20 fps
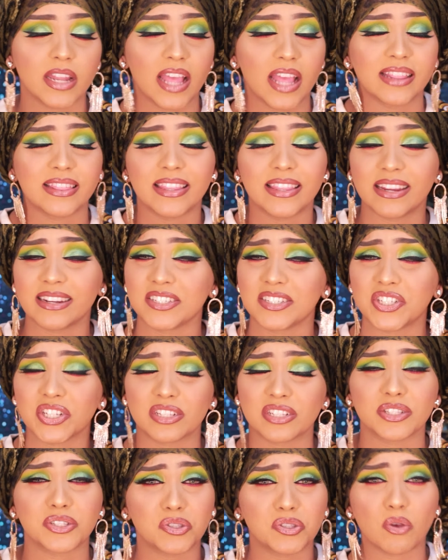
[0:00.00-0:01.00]
and they're
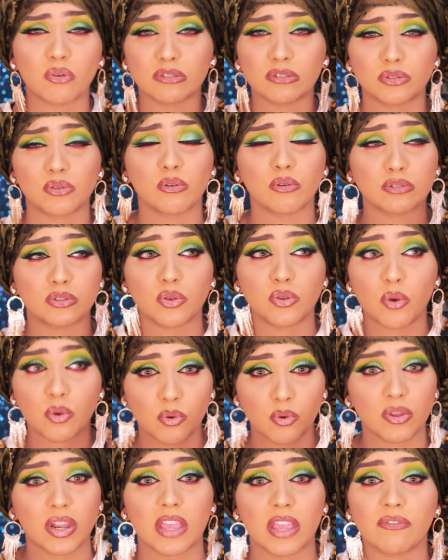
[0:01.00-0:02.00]
just so
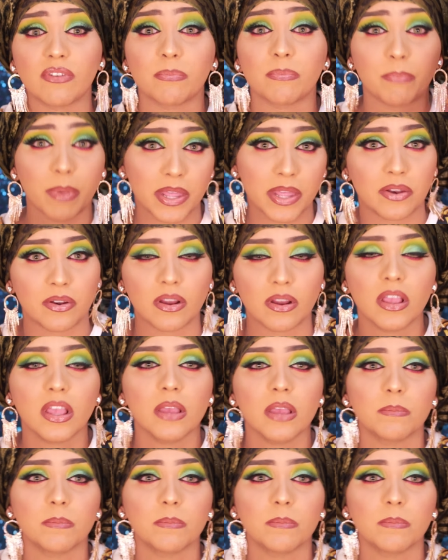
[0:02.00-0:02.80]
good, even better,